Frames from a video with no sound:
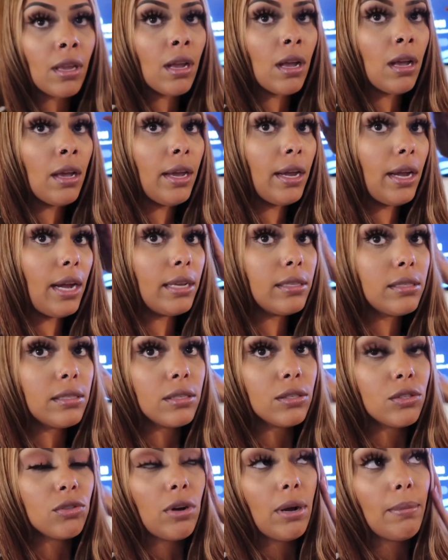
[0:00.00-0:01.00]
hey guys
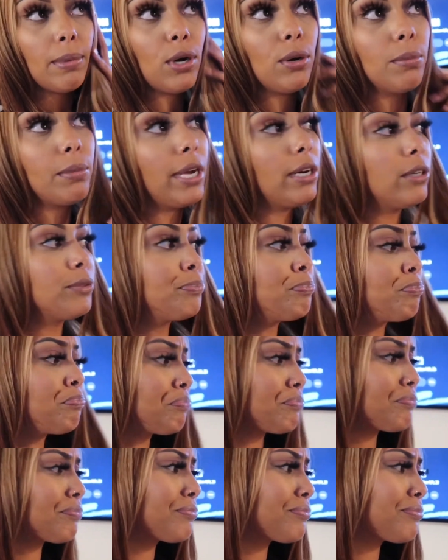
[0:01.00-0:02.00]
so i'm home now
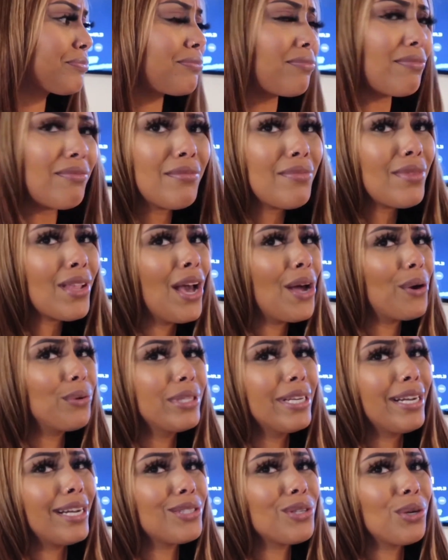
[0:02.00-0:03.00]
i don't
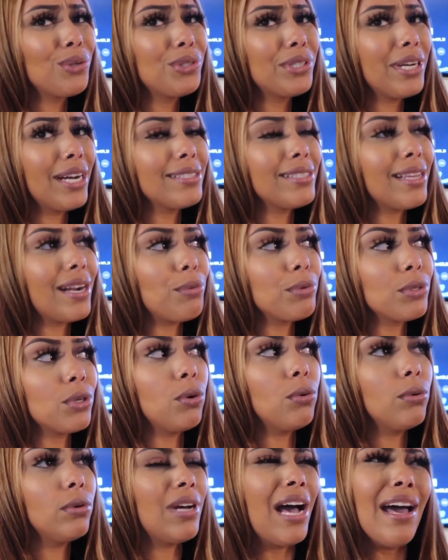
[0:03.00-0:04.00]
think i told you guys that i was
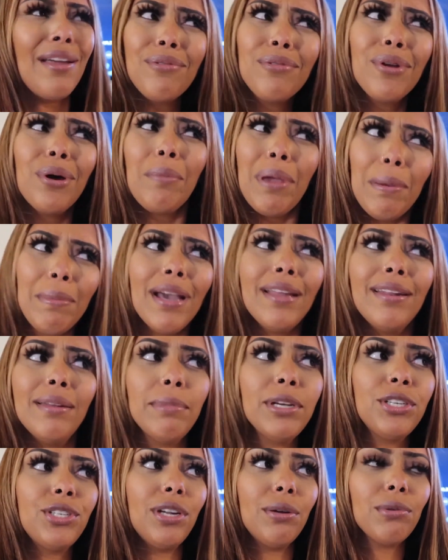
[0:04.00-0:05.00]
going i don't know maybe i did
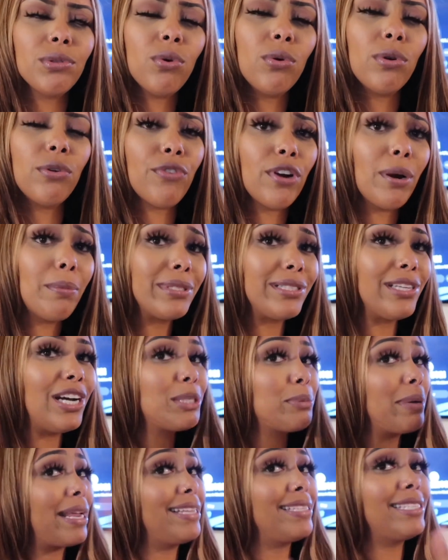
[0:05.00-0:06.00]
mention i was going in for a massage
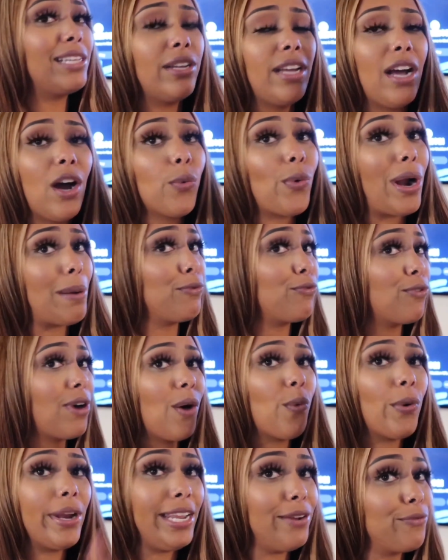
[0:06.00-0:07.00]
but i didn't tell y'all right before i
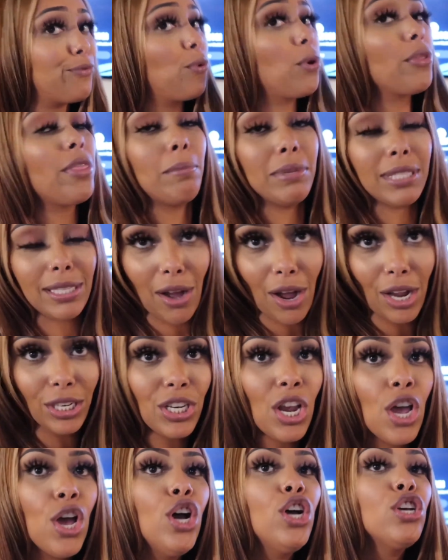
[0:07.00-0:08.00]
went in for the massage
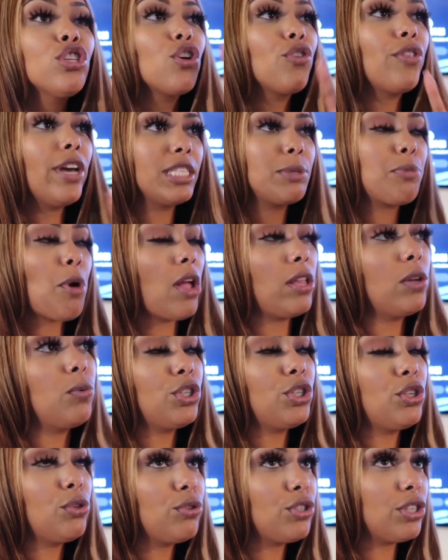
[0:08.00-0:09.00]
so that's probably
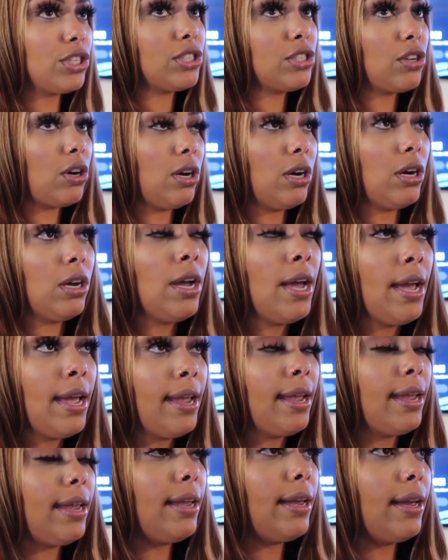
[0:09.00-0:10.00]
you just saw
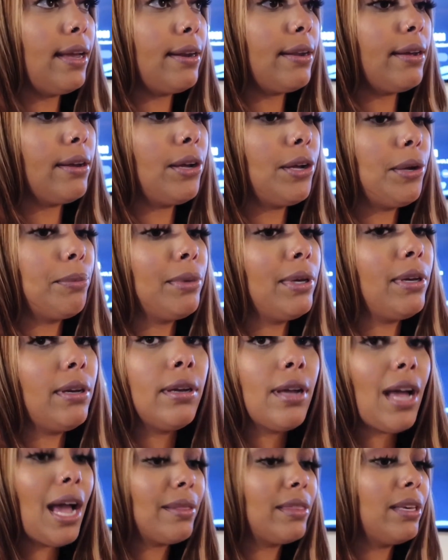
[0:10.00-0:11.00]
and um
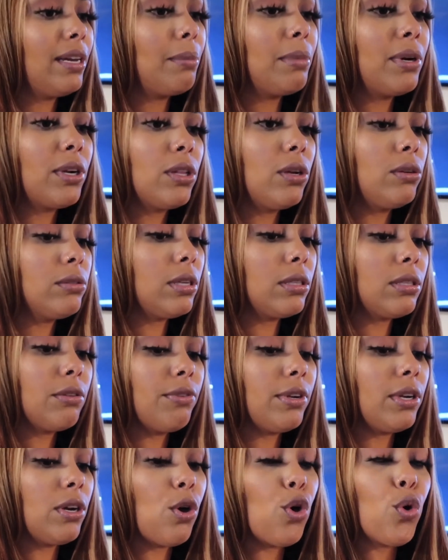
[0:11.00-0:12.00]
yeah i think i'm gonna close out the
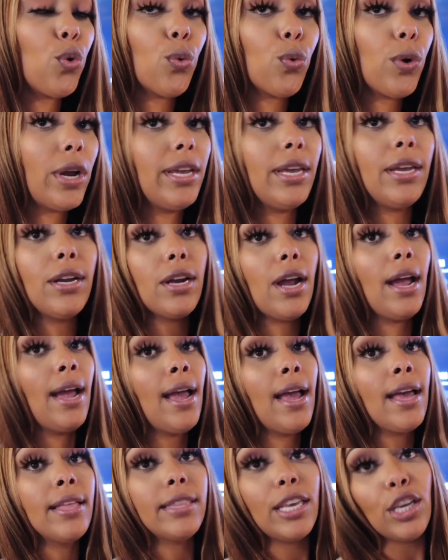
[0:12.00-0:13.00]
video right here
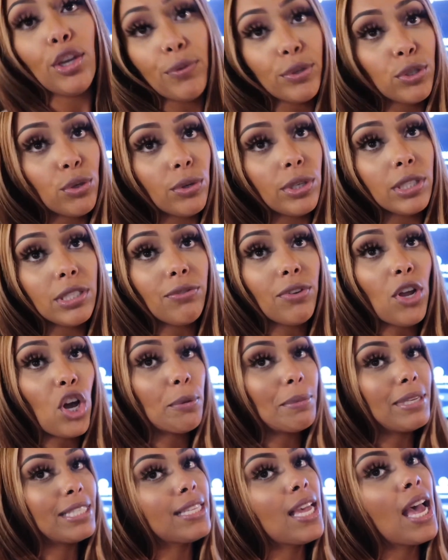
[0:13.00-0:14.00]
thank you for tuning into
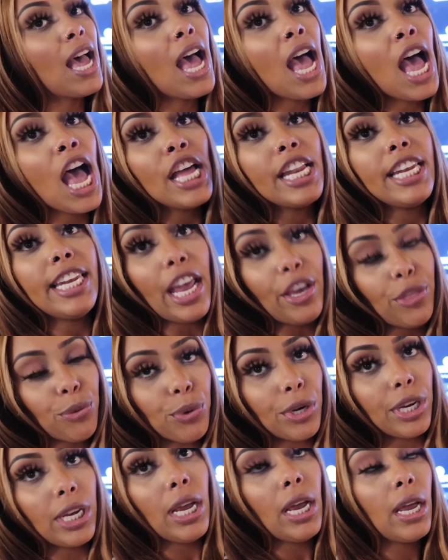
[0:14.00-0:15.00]
vlogmas day
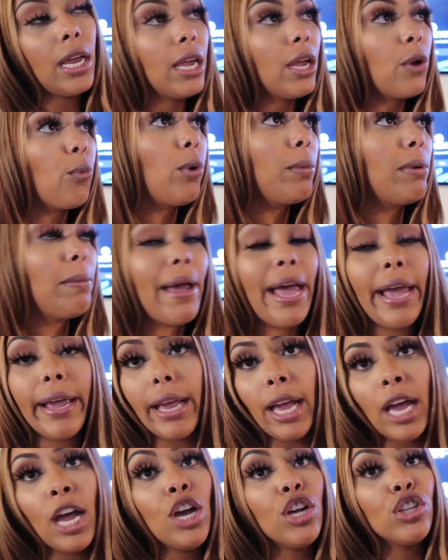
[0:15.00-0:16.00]
three we'll be
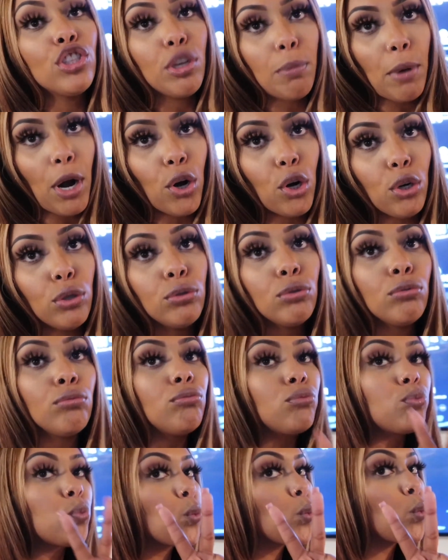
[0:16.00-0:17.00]
back tomorrow
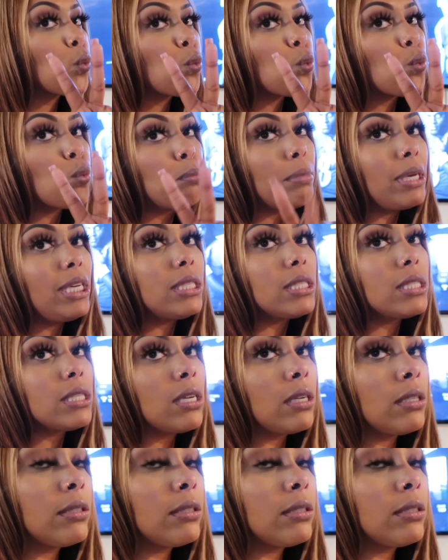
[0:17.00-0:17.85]
peace